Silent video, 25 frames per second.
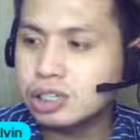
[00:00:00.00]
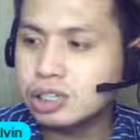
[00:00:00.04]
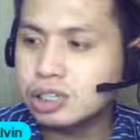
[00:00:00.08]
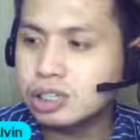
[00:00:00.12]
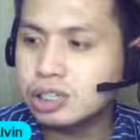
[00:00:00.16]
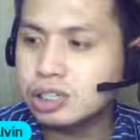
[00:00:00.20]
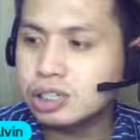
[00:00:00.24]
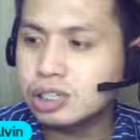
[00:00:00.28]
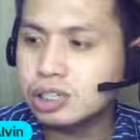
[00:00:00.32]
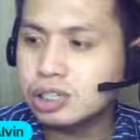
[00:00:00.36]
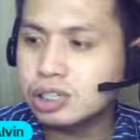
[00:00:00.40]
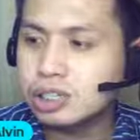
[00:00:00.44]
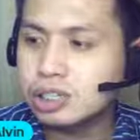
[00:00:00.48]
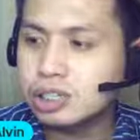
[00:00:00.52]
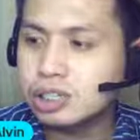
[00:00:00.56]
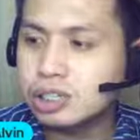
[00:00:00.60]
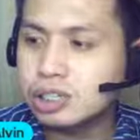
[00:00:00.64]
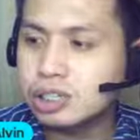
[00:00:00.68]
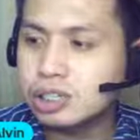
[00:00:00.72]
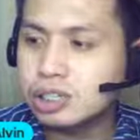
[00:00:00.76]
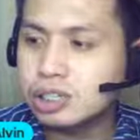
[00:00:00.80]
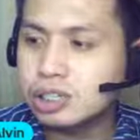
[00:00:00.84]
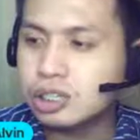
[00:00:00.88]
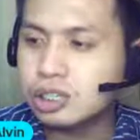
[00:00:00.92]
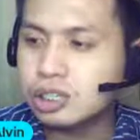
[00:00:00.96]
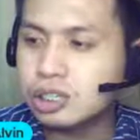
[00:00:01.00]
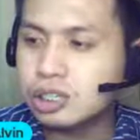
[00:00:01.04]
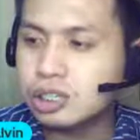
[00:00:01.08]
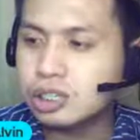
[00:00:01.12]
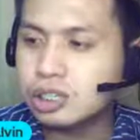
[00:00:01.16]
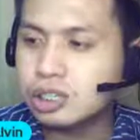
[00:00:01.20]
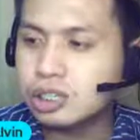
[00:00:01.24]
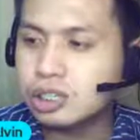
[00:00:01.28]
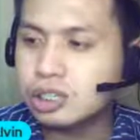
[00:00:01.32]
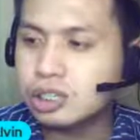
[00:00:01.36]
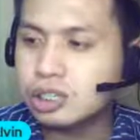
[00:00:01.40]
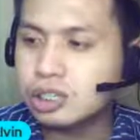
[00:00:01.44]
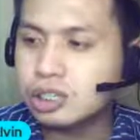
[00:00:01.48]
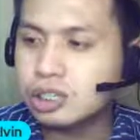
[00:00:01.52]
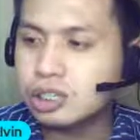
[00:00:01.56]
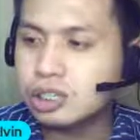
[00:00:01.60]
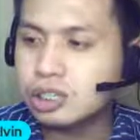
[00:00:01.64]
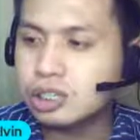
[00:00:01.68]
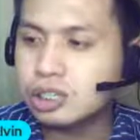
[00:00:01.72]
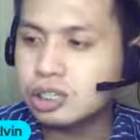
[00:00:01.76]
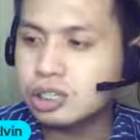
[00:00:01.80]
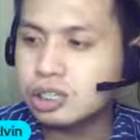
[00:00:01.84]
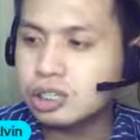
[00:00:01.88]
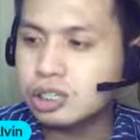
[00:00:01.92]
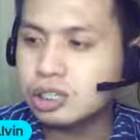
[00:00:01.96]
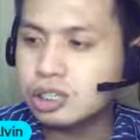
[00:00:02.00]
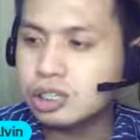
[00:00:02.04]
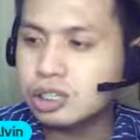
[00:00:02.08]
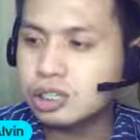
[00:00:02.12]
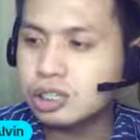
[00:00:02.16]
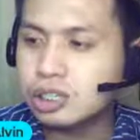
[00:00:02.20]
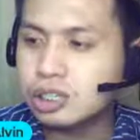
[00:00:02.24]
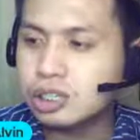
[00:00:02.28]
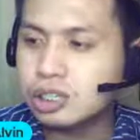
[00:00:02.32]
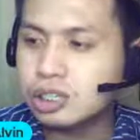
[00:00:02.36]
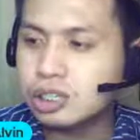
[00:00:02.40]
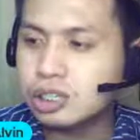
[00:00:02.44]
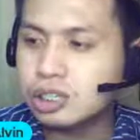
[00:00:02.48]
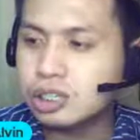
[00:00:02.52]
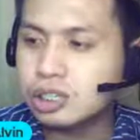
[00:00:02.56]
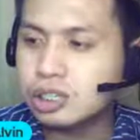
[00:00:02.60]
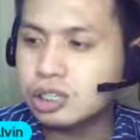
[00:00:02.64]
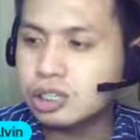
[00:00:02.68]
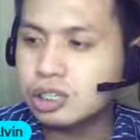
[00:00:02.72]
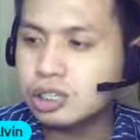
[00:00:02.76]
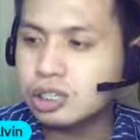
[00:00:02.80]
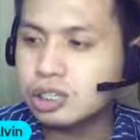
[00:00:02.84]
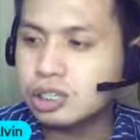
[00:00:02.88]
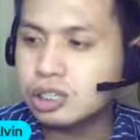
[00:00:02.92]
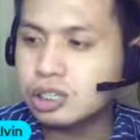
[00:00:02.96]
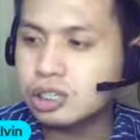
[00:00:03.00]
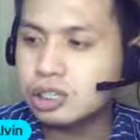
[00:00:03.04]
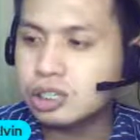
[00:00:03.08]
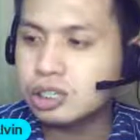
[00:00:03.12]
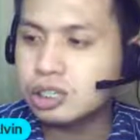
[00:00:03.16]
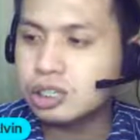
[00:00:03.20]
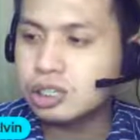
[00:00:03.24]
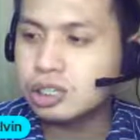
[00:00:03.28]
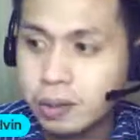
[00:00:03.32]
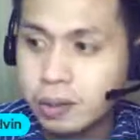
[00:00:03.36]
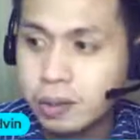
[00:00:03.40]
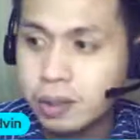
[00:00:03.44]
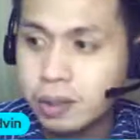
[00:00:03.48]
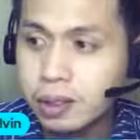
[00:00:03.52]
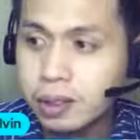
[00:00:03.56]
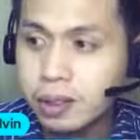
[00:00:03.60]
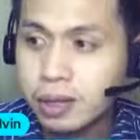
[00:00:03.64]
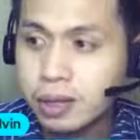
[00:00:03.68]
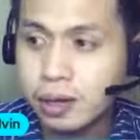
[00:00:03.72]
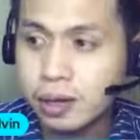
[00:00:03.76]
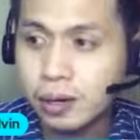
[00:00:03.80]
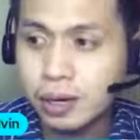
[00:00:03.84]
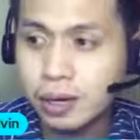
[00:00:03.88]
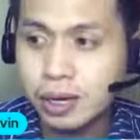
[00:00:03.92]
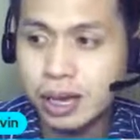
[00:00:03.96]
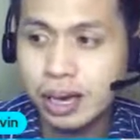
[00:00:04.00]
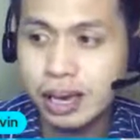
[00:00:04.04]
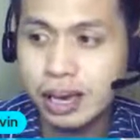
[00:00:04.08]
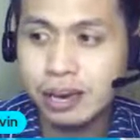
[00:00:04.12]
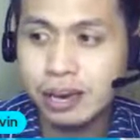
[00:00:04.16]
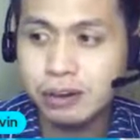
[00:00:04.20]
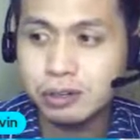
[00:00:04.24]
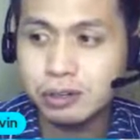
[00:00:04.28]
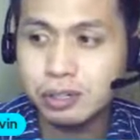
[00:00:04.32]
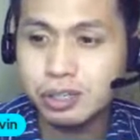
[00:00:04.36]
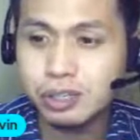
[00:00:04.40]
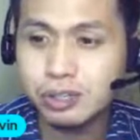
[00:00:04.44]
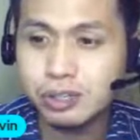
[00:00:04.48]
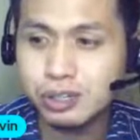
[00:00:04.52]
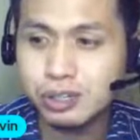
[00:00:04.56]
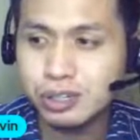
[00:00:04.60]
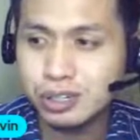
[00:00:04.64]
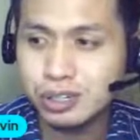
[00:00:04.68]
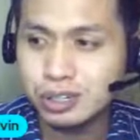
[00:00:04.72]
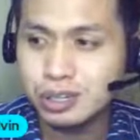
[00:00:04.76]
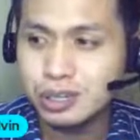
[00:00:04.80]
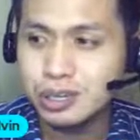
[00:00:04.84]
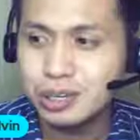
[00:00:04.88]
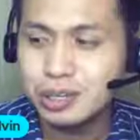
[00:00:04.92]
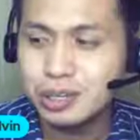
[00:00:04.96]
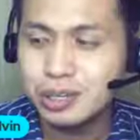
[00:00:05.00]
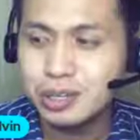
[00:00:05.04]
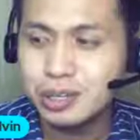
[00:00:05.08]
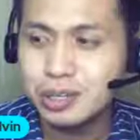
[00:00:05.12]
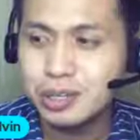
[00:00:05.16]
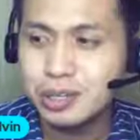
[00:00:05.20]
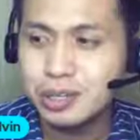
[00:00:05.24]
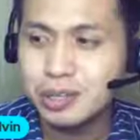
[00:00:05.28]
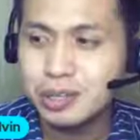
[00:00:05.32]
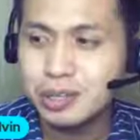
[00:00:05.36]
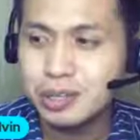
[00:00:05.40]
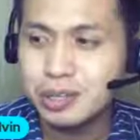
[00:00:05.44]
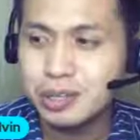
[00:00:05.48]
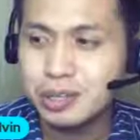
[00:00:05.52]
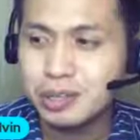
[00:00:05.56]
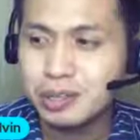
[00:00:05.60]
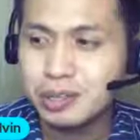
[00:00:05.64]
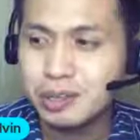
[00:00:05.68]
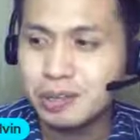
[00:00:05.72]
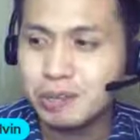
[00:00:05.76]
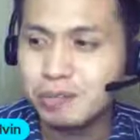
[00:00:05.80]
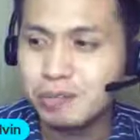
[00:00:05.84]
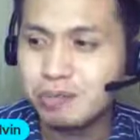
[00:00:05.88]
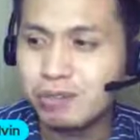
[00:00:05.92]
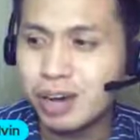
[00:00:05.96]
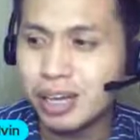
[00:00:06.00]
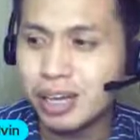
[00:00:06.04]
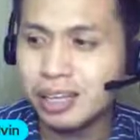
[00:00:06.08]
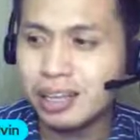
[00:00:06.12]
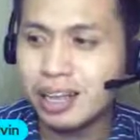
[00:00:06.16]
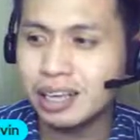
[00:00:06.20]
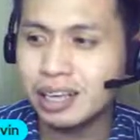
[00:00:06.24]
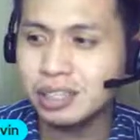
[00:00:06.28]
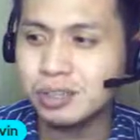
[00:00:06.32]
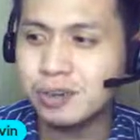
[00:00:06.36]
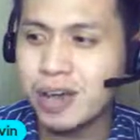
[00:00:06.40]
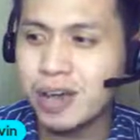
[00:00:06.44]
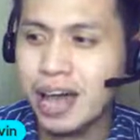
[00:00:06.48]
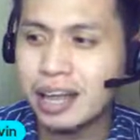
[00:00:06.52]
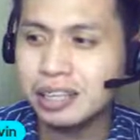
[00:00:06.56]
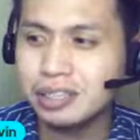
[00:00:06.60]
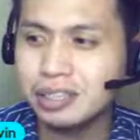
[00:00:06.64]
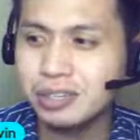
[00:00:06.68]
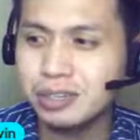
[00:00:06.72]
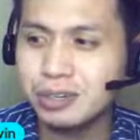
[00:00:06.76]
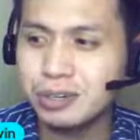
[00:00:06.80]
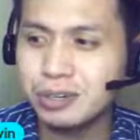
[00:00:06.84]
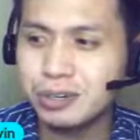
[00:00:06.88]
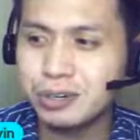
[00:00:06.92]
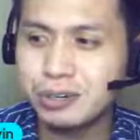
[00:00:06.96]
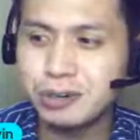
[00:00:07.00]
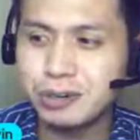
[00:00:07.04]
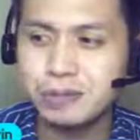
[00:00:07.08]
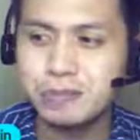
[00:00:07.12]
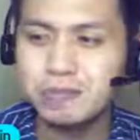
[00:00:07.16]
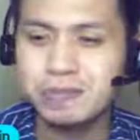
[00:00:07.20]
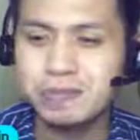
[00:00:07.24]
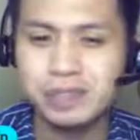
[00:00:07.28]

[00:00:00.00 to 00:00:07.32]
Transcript: According to her, it's decoding. Okay, are you sure? Finalize your answer.